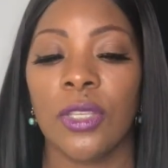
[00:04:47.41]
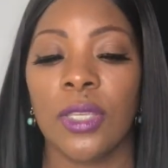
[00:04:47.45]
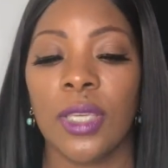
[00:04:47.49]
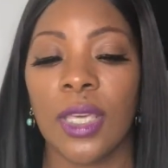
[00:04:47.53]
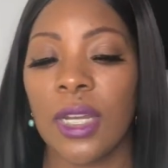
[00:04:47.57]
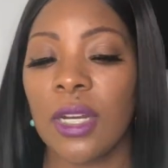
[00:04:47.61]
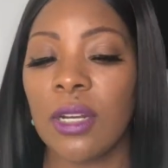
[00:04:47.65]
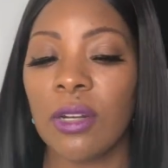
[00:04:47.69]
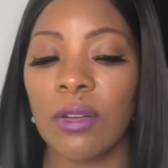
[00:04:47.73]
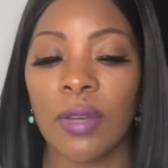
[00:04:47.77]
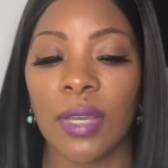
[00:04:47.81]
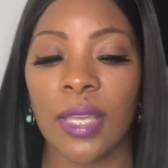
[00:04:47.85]

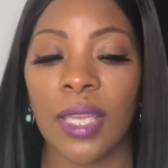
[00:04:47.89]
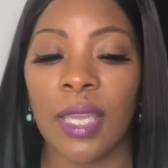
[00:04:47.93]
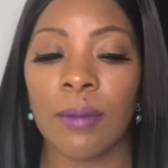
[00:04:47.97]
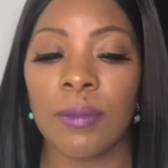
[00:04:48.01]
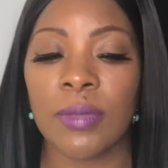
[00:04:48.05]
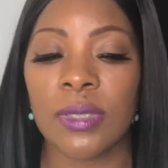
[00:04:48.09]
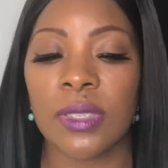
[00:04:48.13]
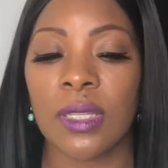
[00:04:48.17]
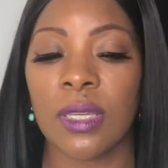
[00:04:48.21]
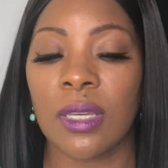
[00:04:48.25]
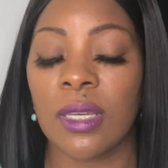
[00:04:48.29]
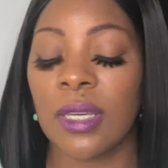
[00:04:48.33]
Get it on
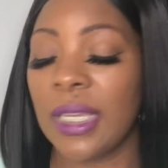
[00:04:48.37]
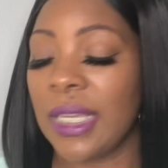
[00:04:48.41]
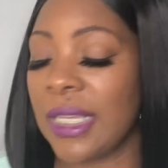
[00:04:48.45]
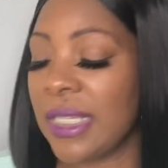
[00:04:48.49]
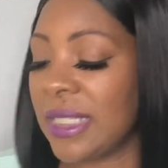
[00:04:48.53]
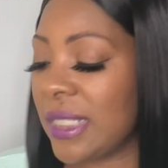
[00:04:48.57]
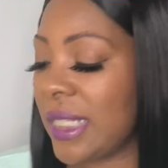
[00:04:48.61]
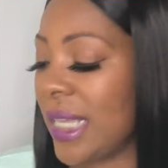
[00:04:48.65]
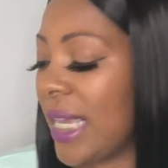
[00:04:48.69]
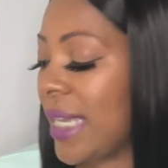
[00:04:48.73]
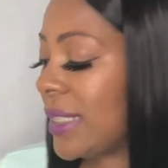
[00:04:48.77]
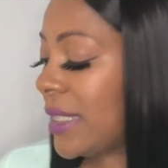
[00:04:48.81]
Amazon.
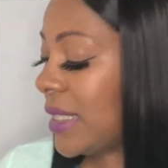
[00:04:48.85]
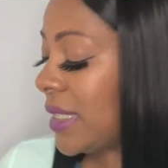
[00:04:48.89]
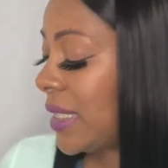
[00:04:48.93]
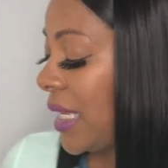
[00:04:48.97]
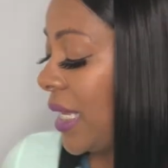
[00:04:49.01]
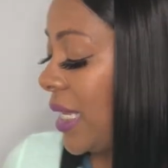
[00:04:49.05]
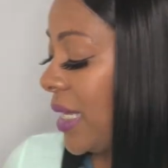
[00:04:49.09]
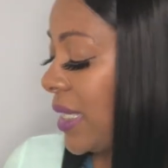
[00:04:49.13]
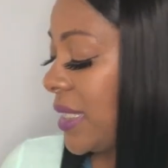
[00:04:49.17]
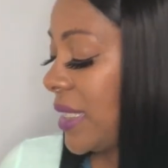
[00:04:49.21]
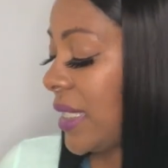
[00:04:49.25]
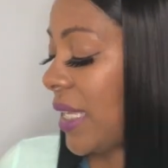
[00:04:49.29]
It says it's heat